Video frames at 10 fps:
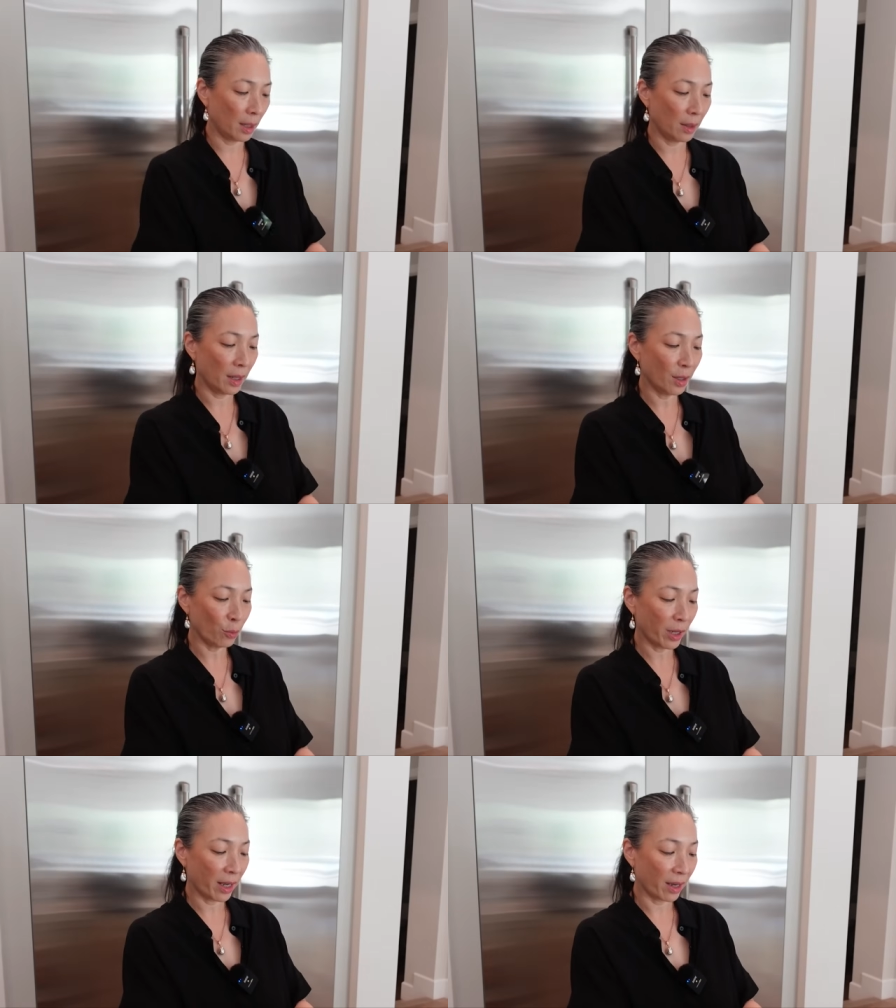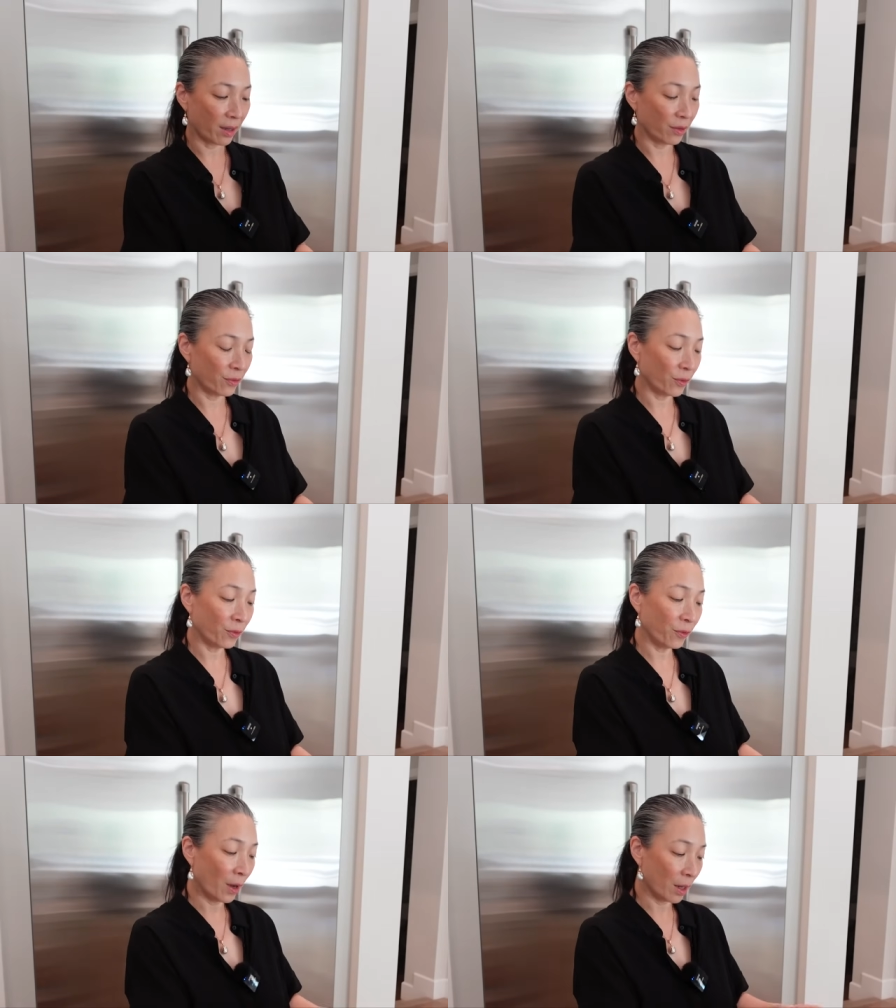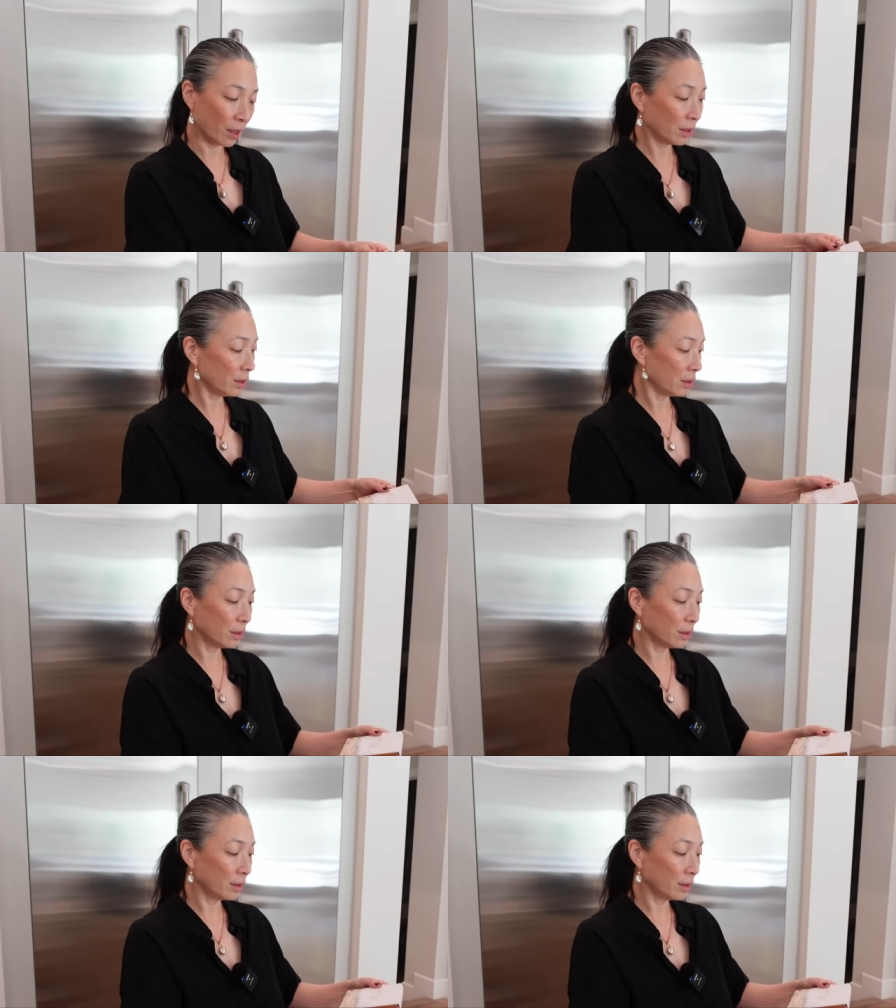And then we have Fall,